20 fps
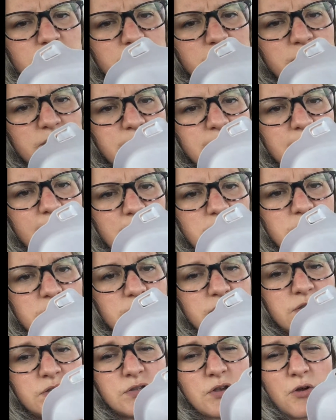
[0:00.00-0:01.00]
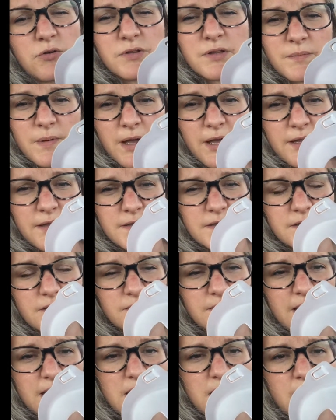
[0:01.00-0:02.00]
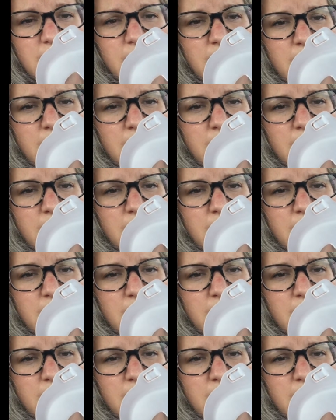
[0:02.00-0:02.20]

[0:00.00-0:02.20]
do is like just sew them on. So like